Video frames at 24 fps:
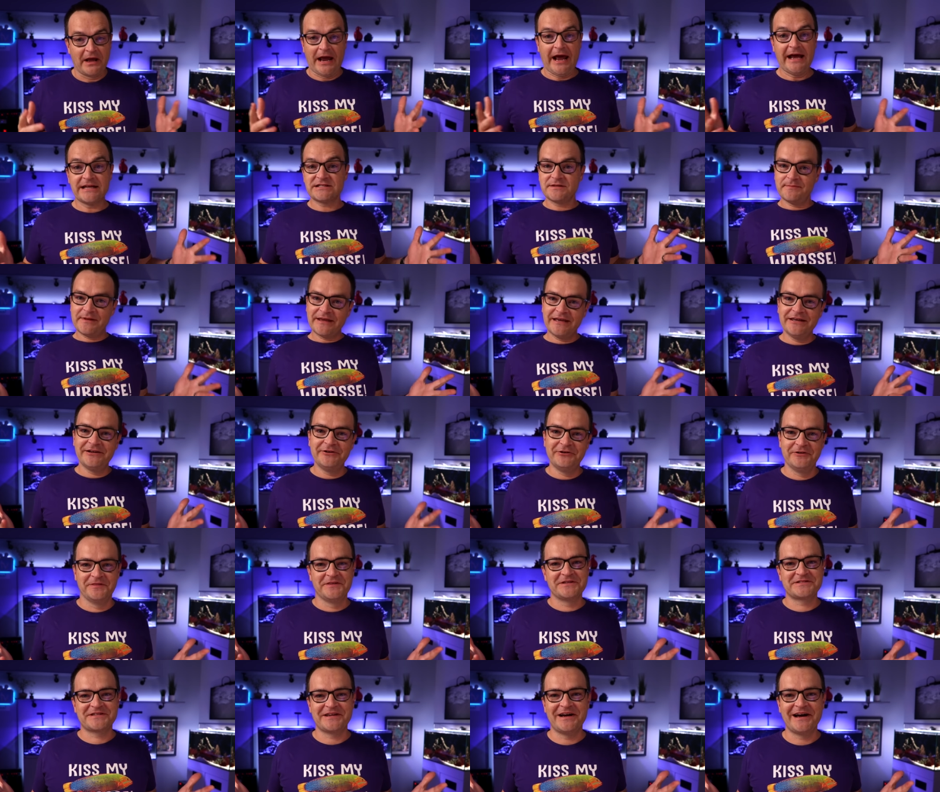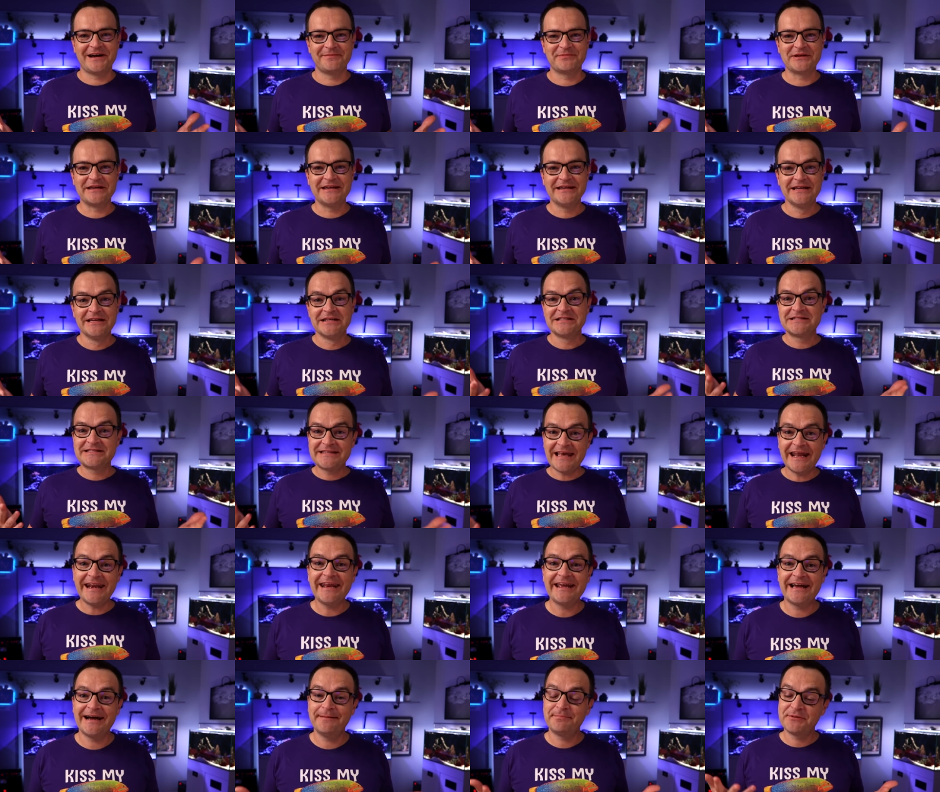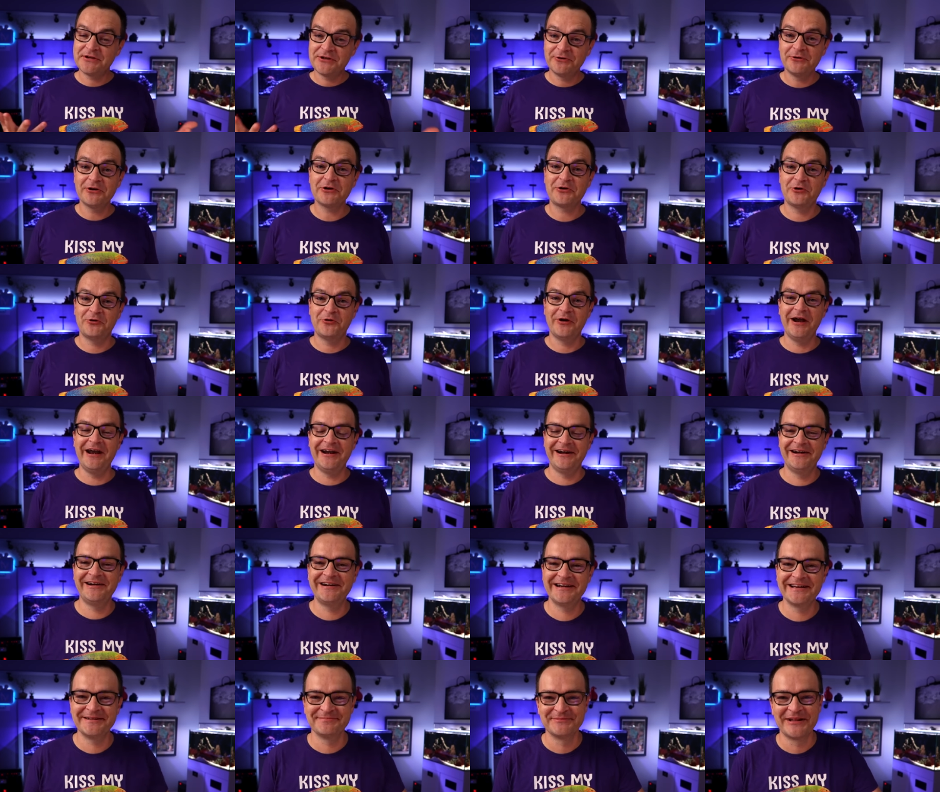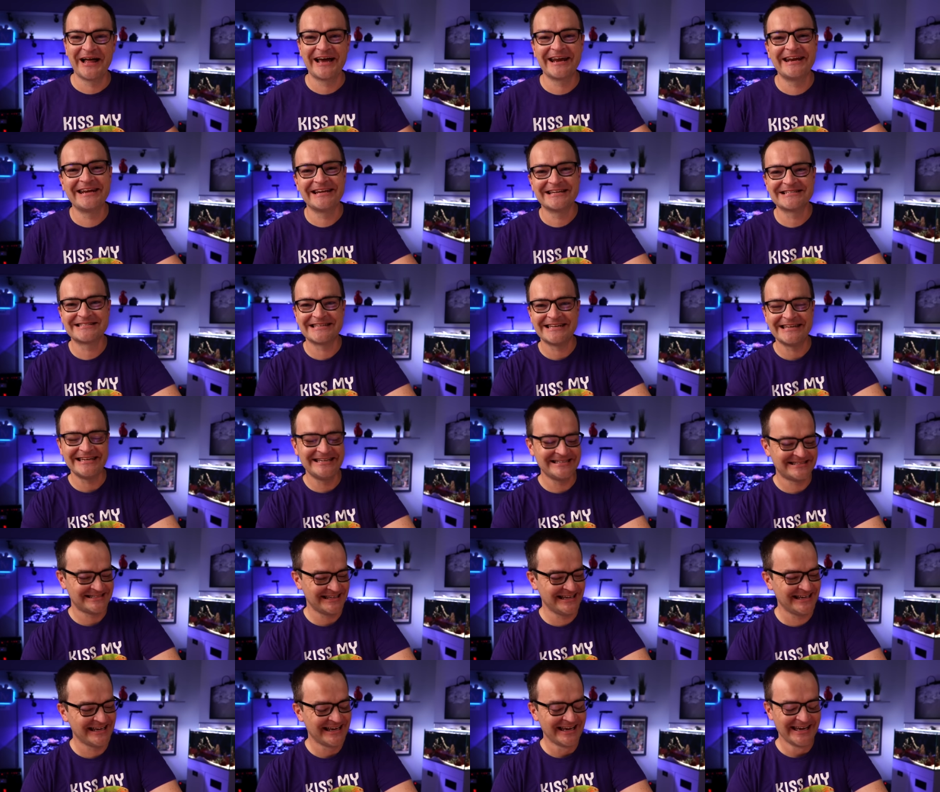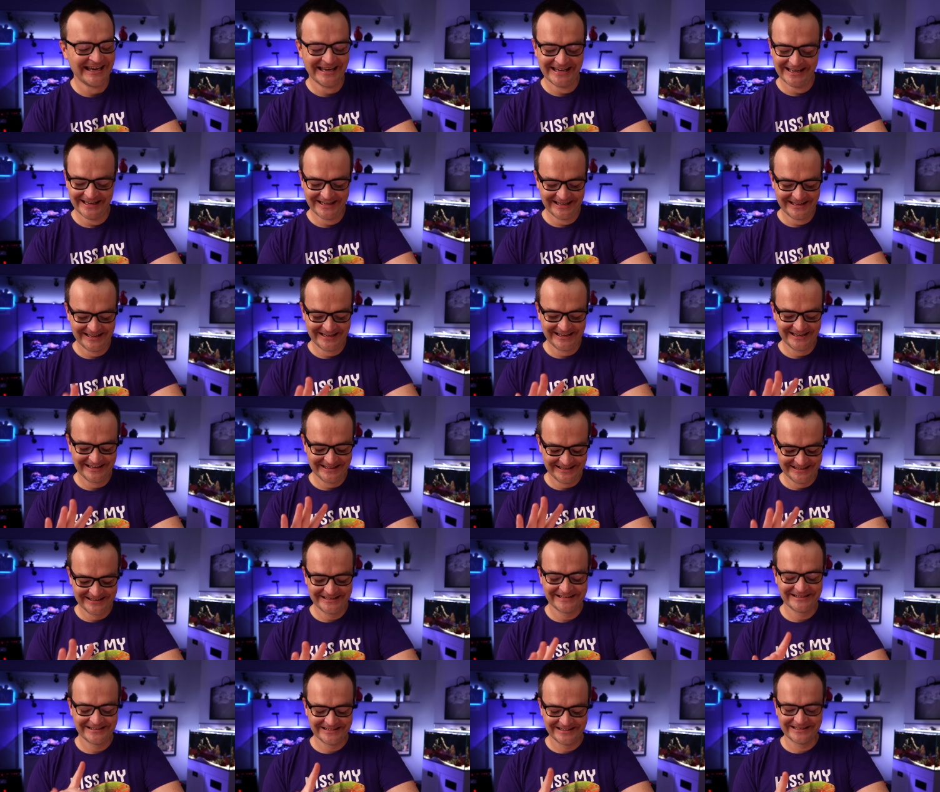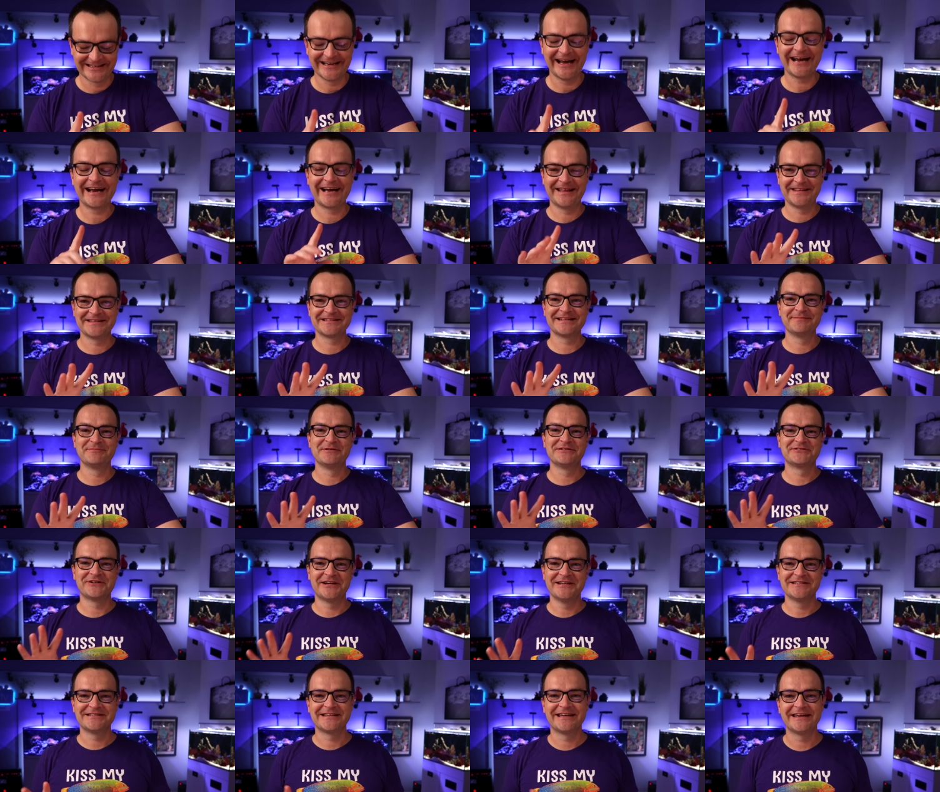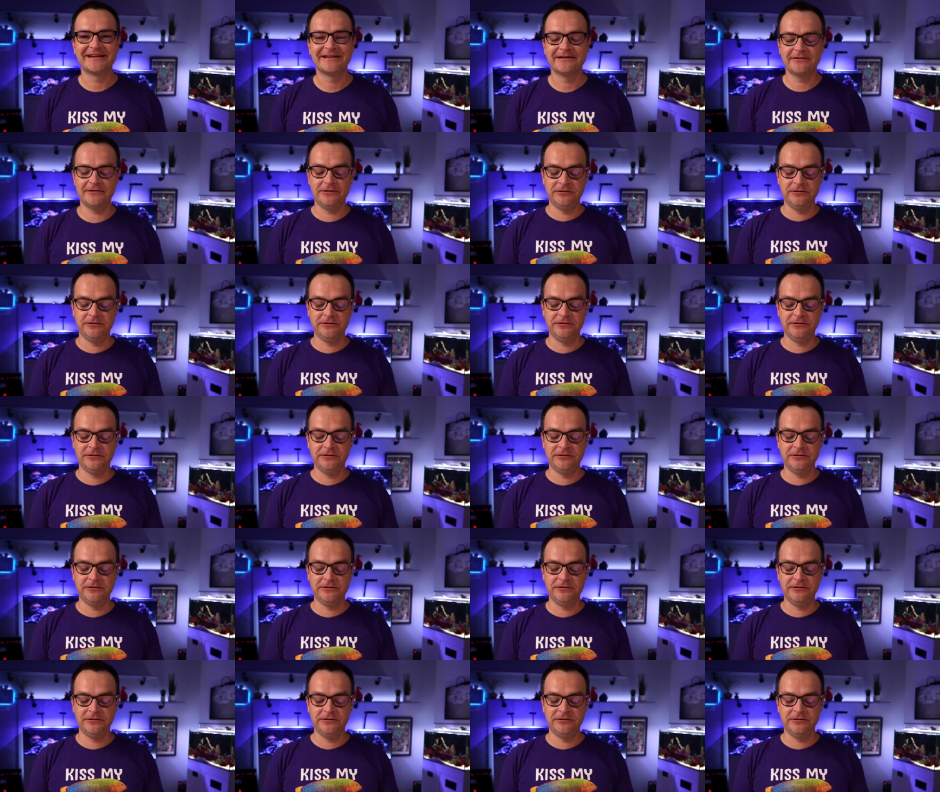As a beginner in this hobby, setting up your aquarium lighting is easy. Wait, I got it. Let me try this again.